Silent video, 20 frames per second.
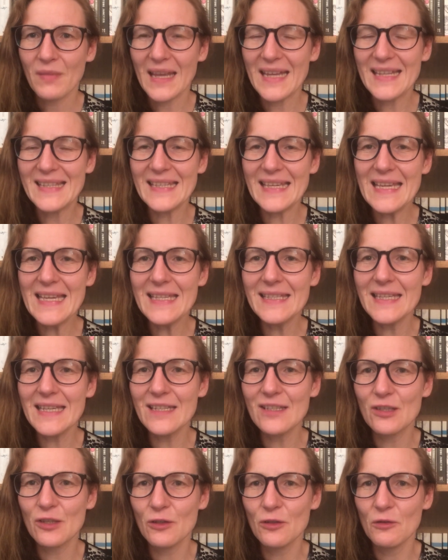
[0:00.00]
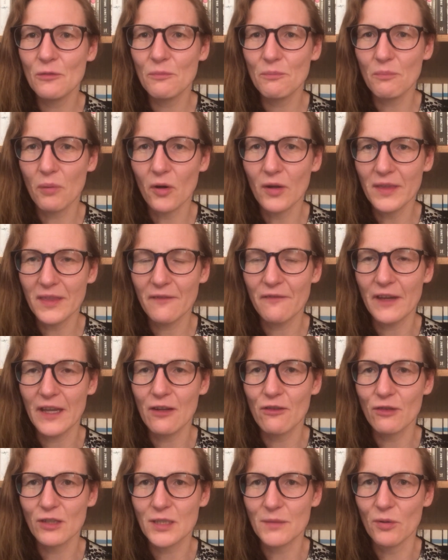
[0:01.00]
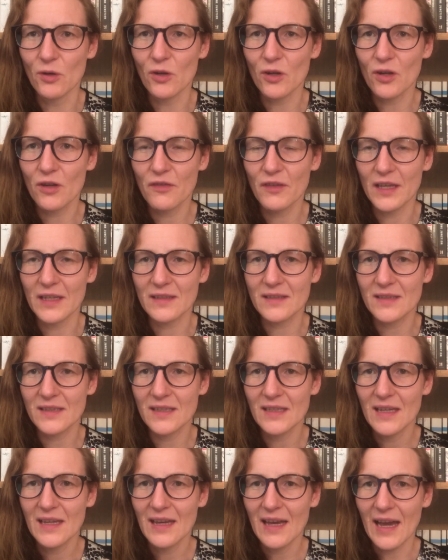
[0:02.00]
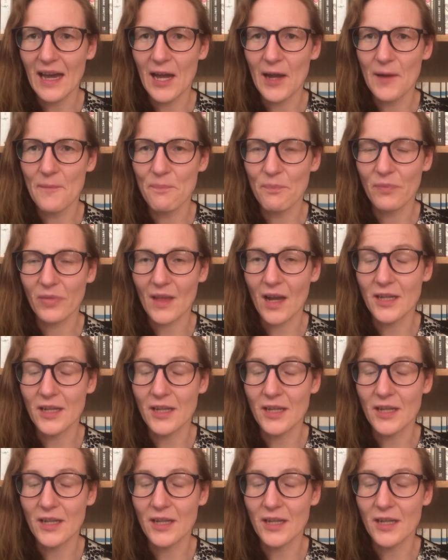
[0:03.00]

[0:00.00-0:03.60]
it's easy to point the finger at a book that's um,